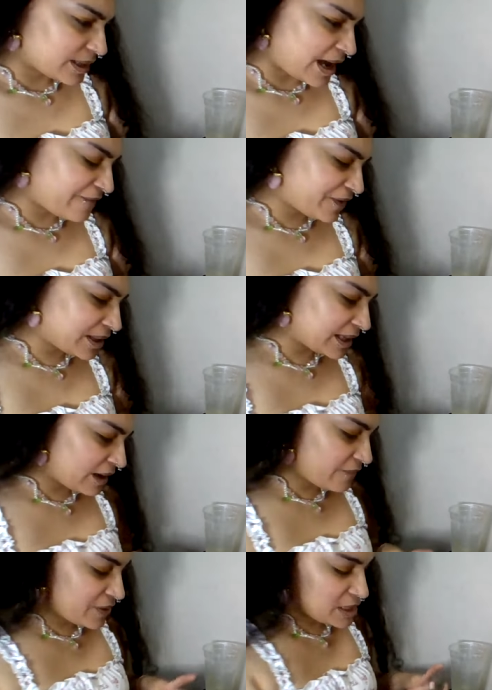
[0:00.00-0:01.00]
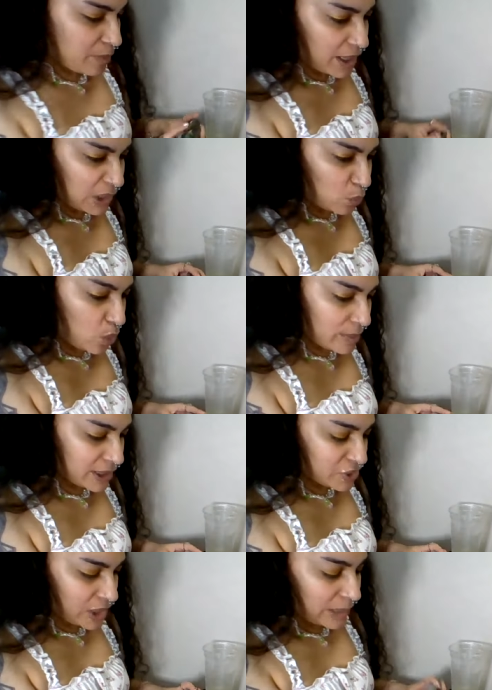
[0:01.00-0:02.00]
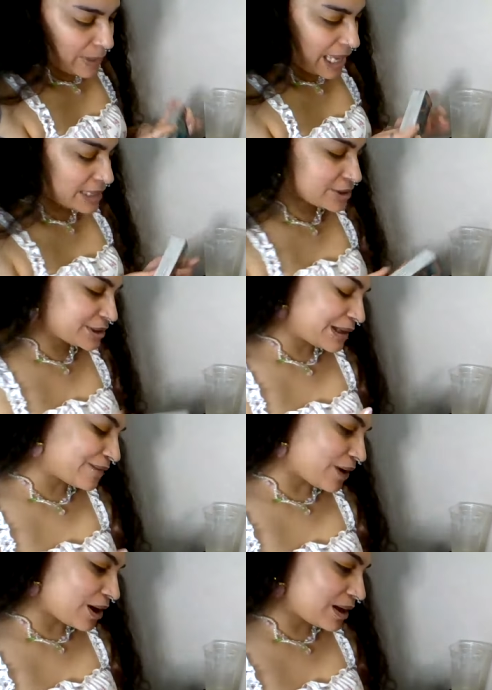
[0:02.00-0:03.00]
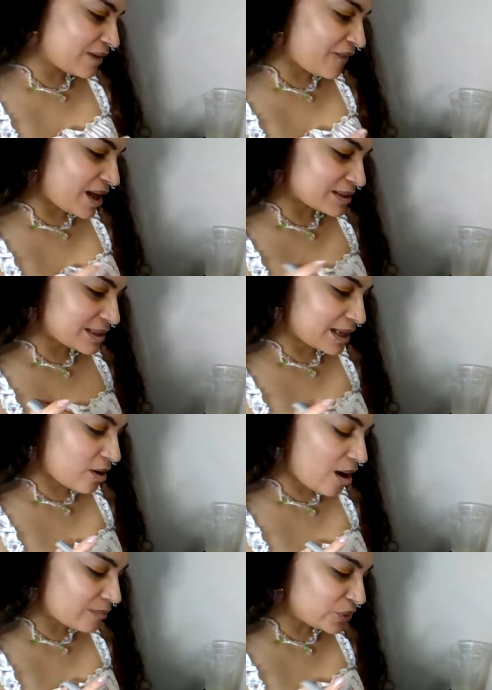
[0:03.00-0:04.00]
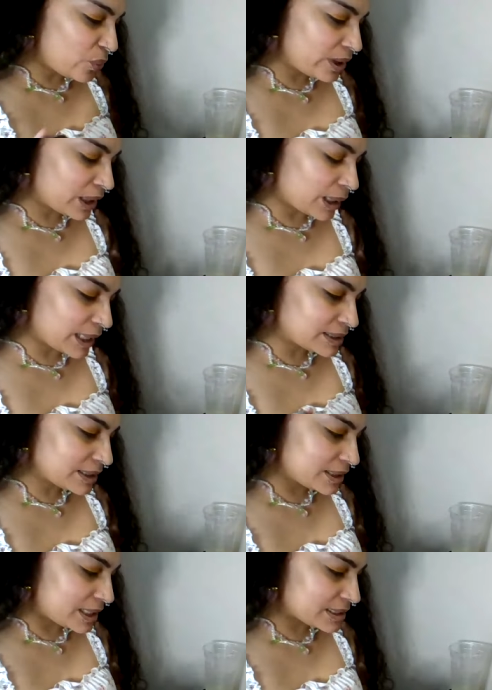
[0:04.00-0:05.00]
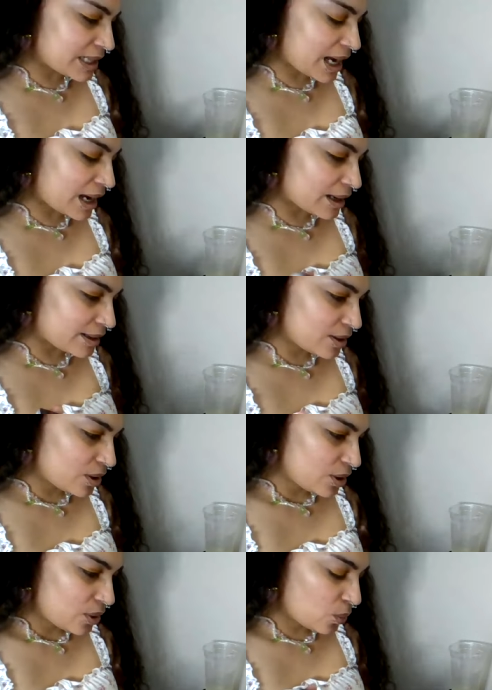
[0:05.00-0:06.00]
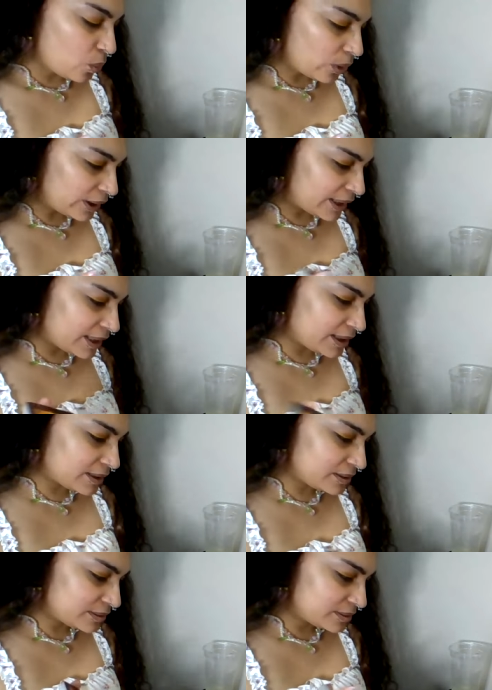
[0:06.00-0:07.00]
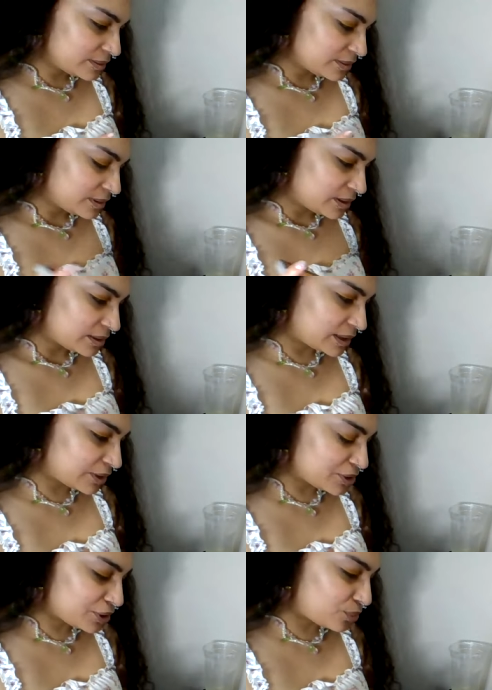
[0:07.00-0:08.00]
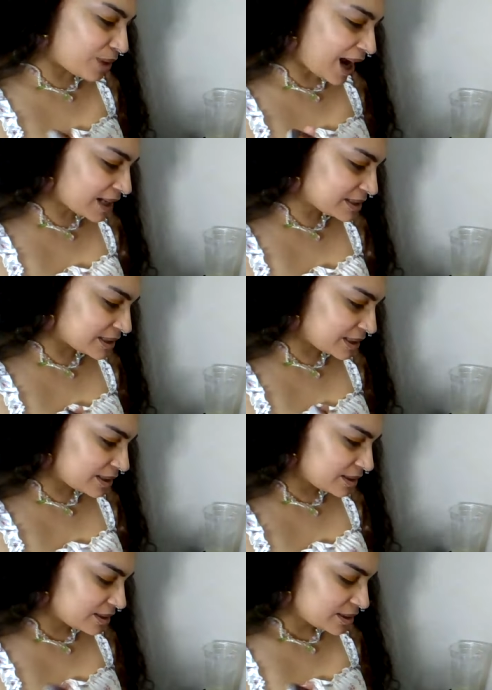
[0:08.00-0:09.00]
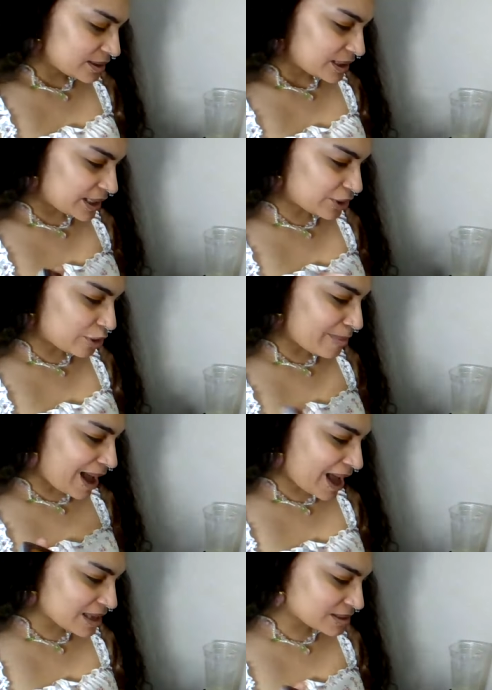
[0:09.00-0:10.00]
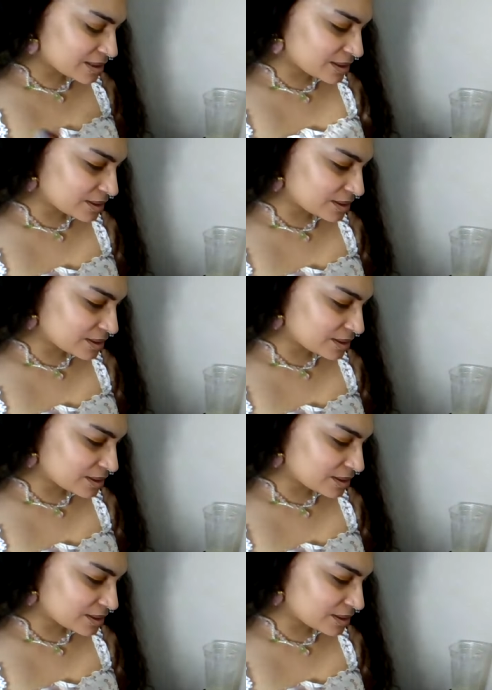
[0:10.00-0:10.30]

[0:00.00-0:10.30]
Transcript: I feel like if this petty woman is trying to pass herself off as like calm, cool, and collected, it's not working. Like there's cracks in her mask.